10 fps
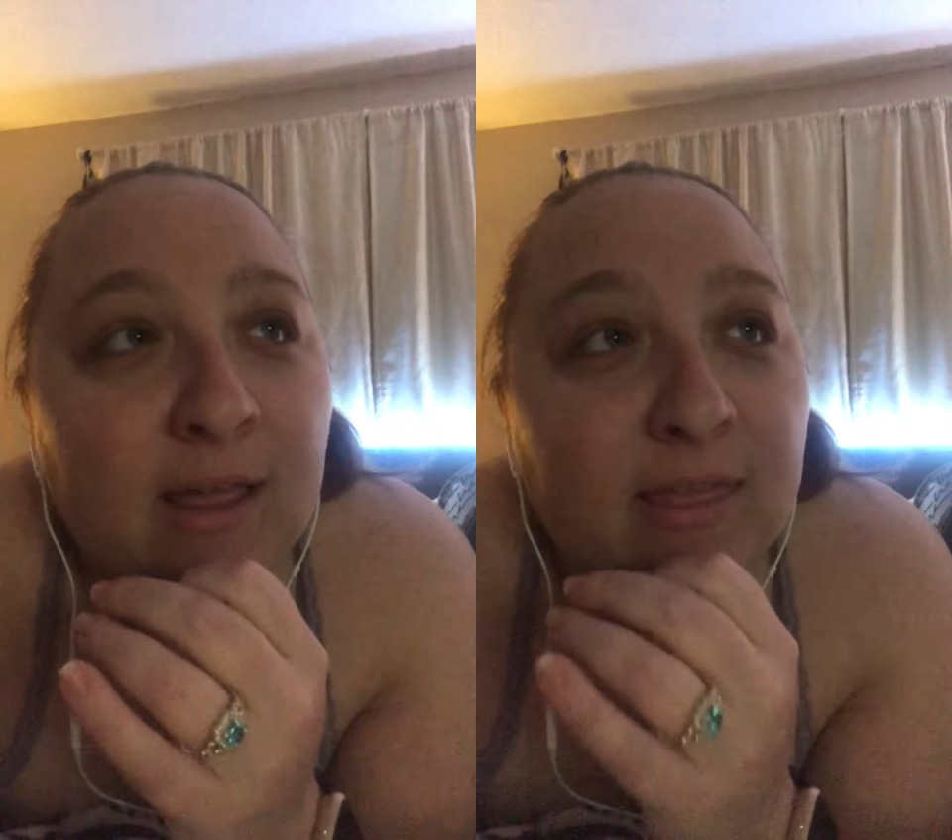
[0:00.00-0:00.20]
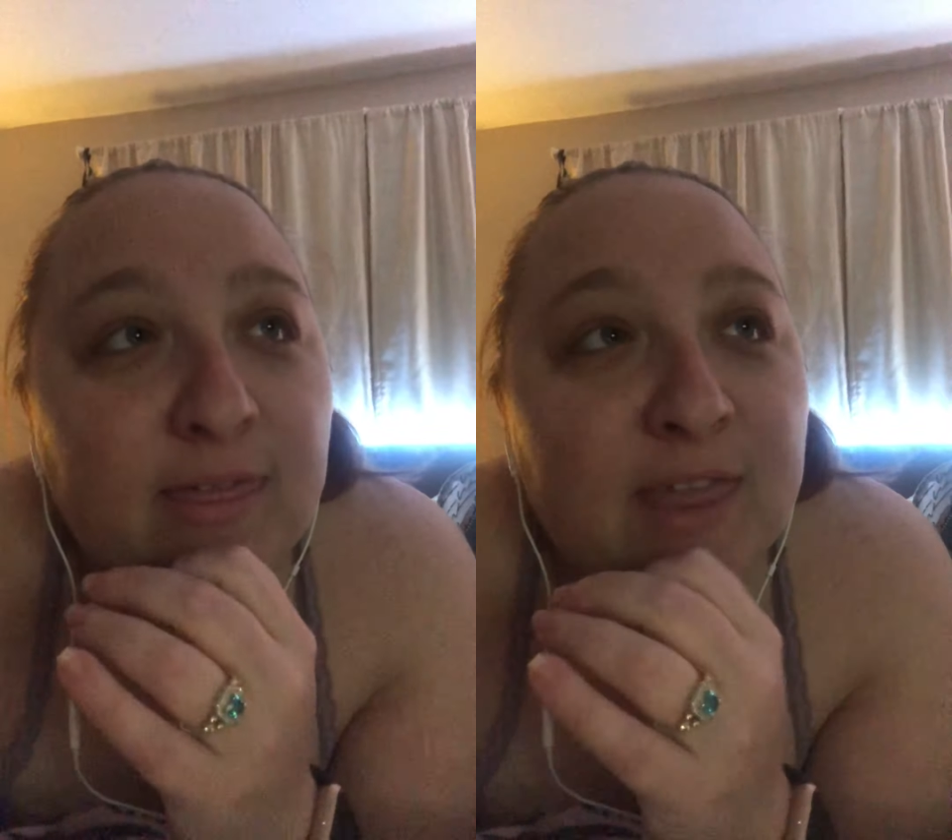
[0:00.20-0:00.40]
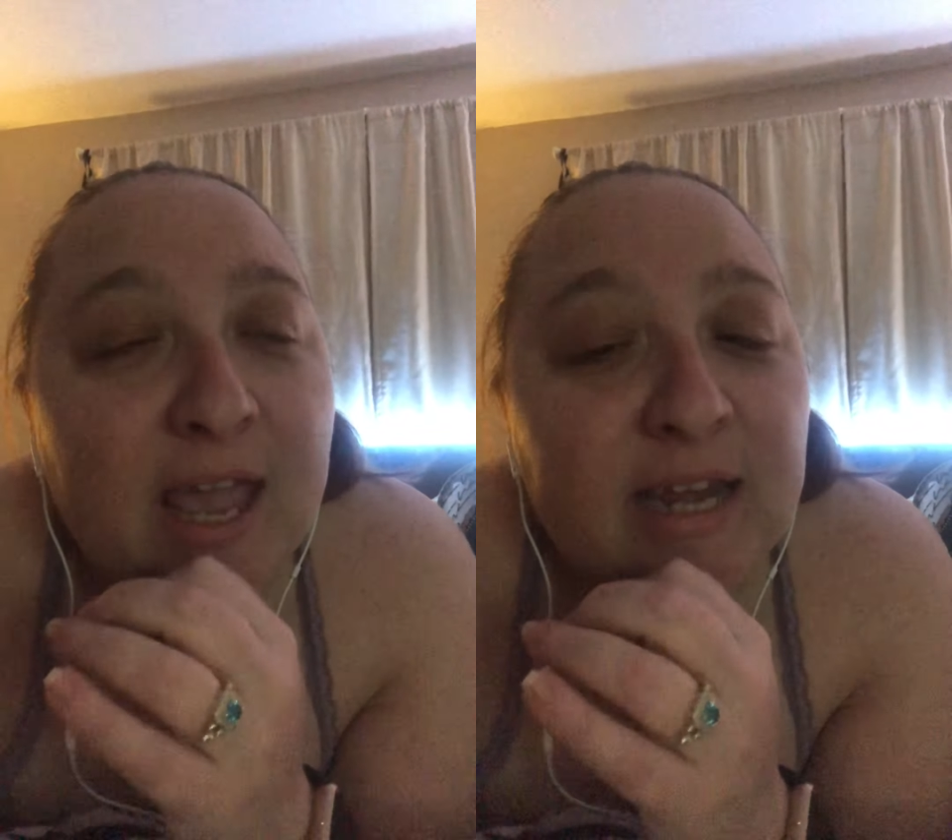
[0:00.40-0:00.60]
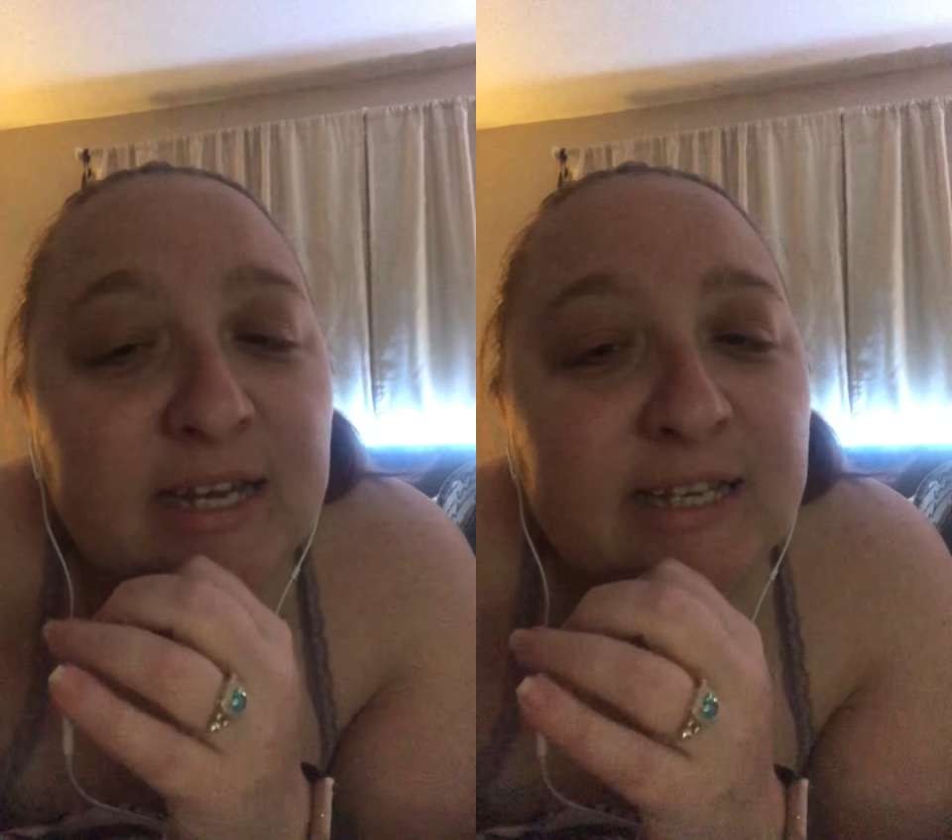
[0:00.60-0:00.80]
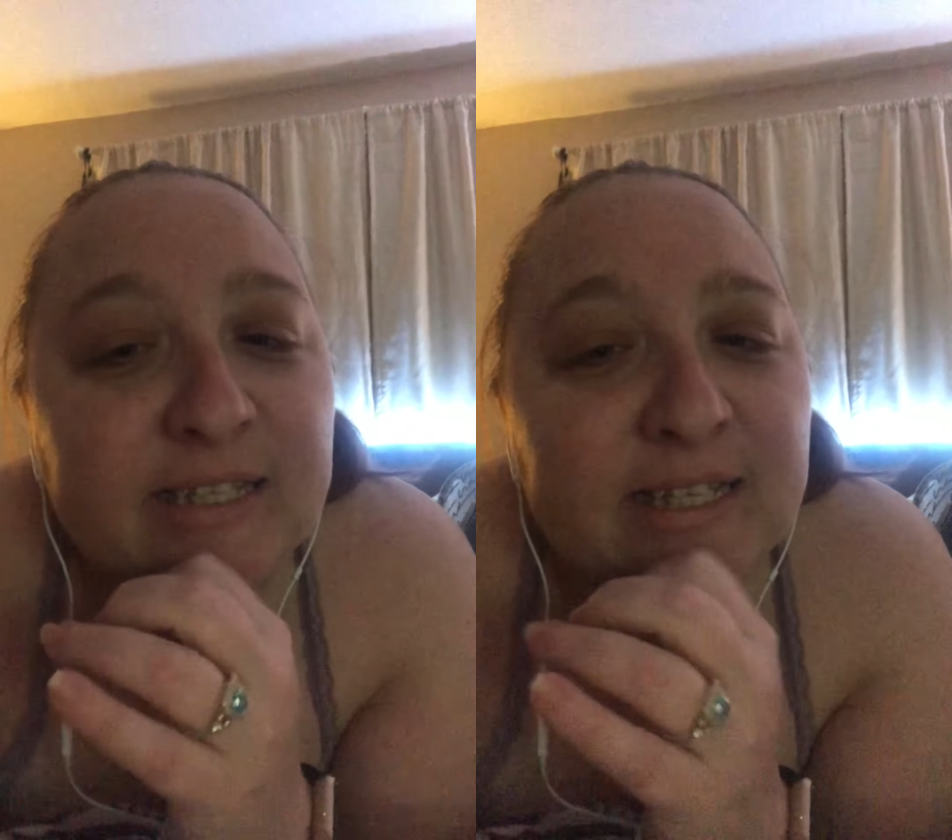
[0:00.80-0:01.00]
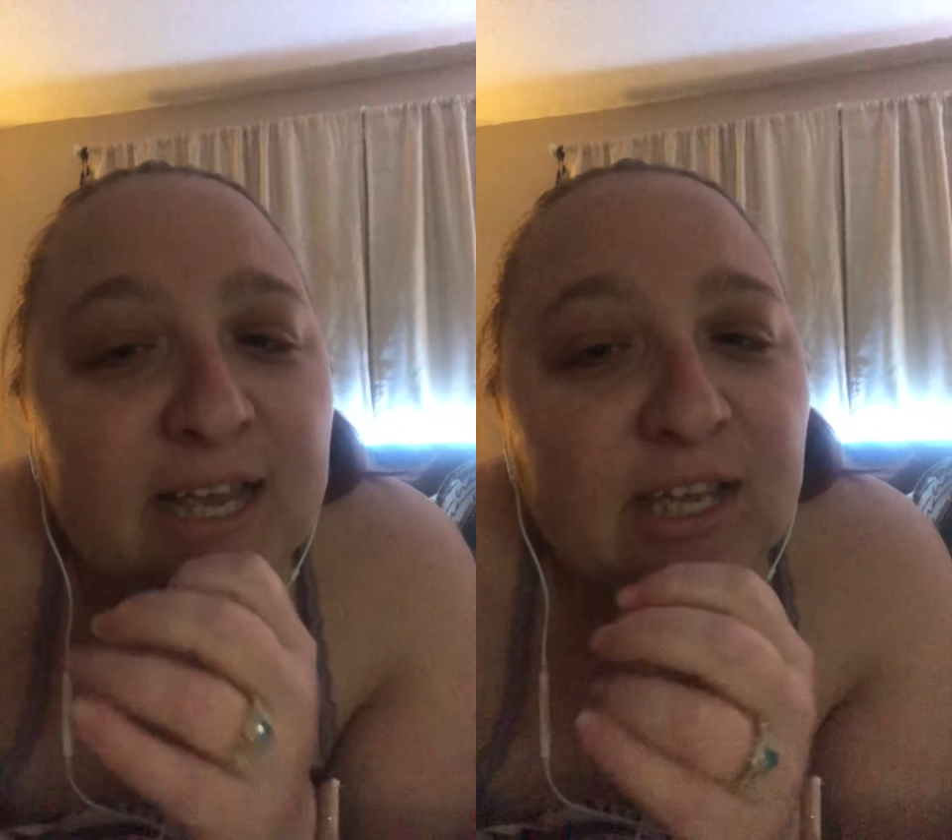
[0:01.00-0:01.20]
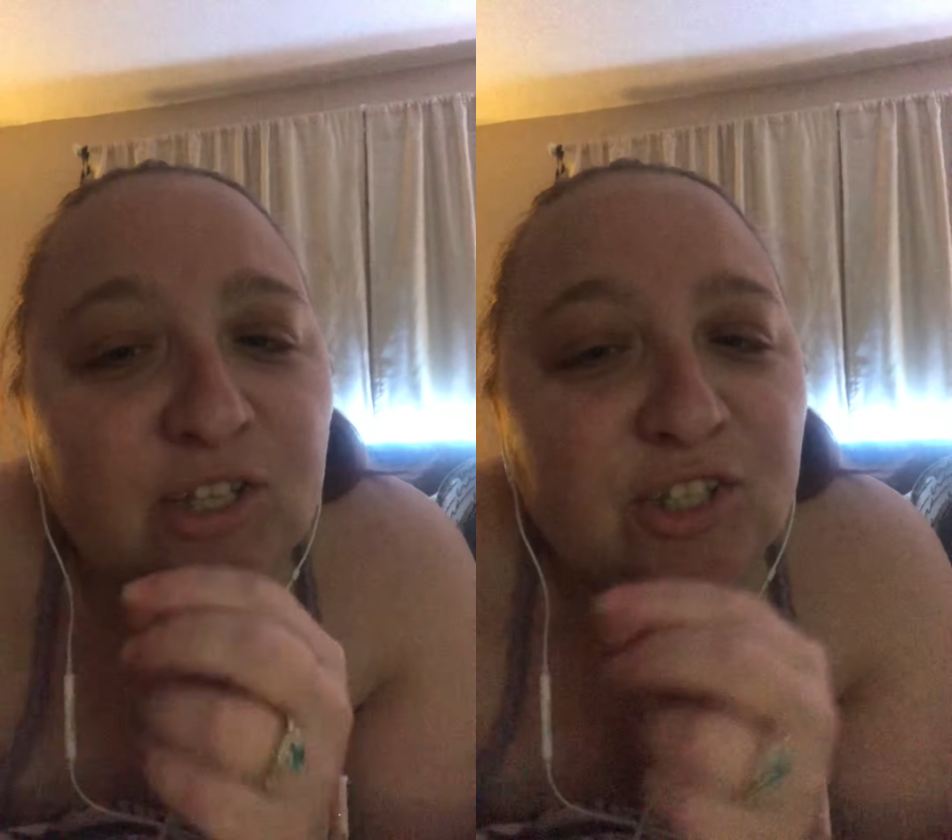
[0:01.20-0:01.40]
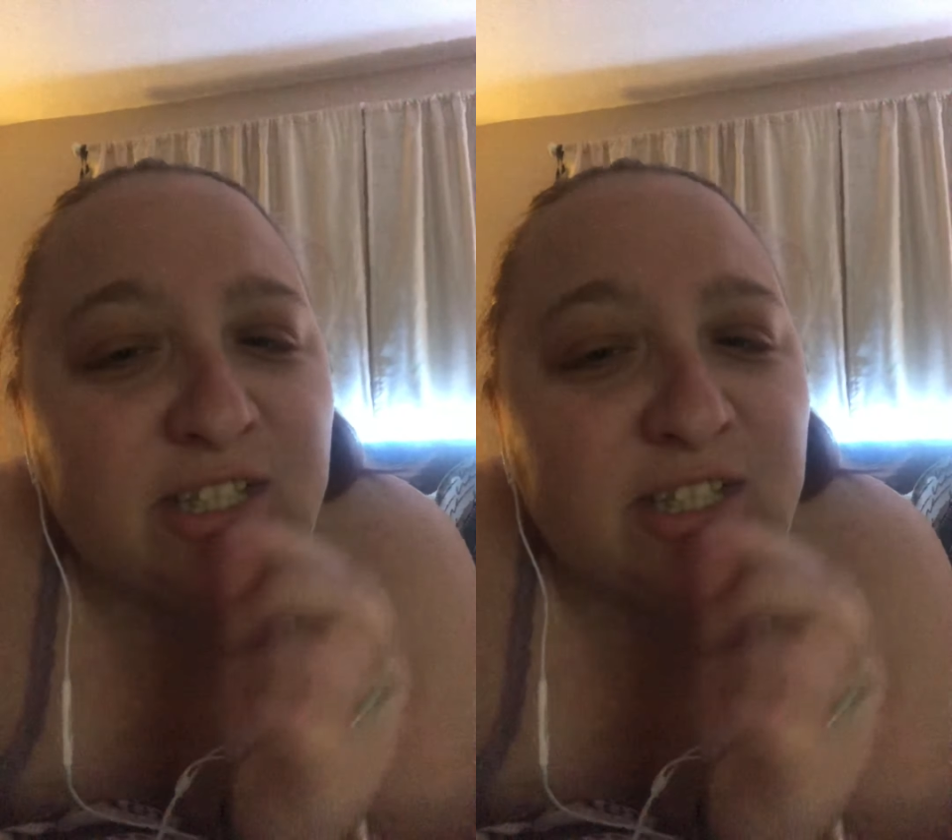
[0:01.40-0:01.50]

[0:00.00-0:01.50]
They need to take it